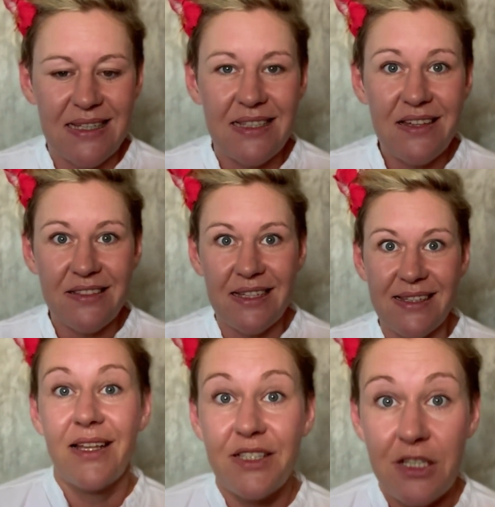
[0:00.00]
Nothing.
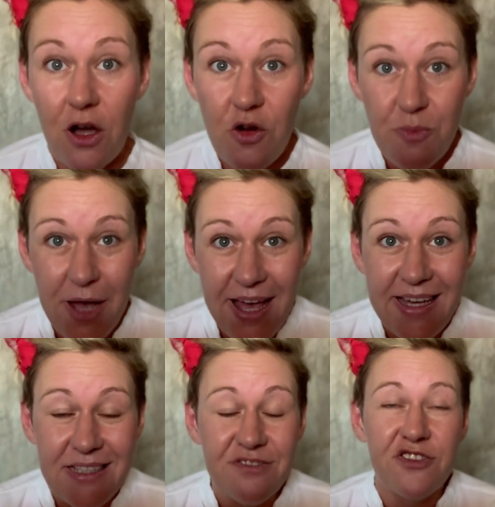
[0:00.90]
No
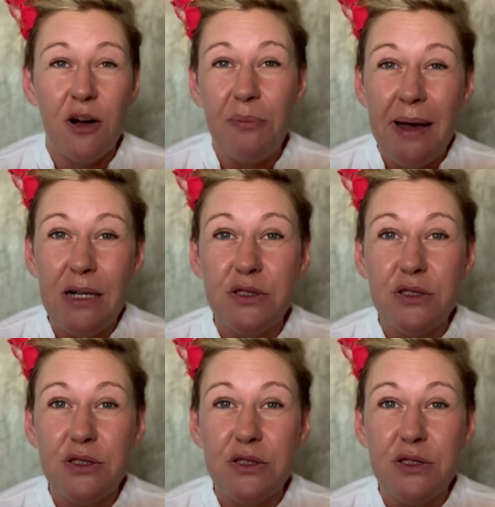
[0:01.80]
pain for about